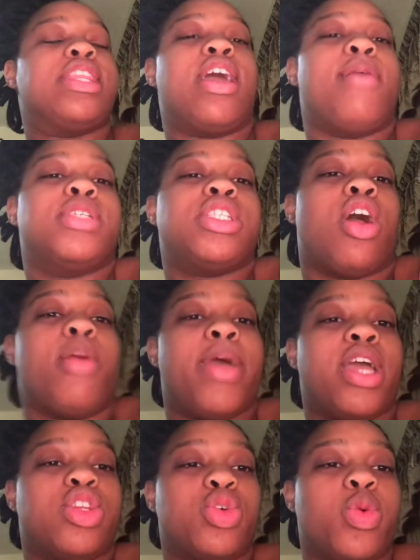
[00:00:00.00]
I'm gonna start
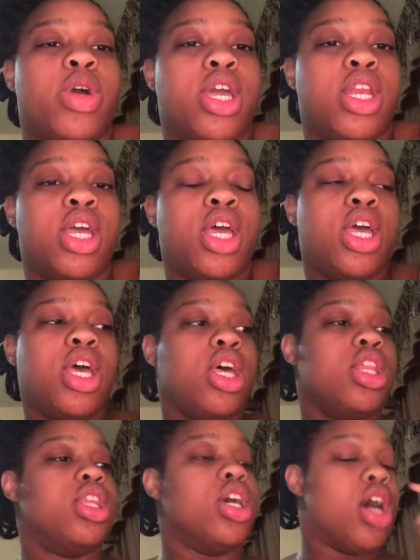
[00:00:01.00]
back doing
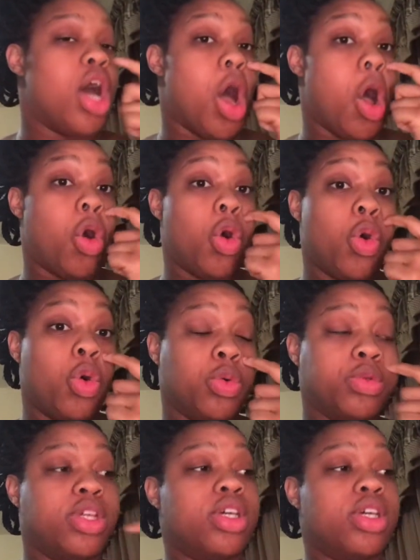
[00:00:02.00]
the old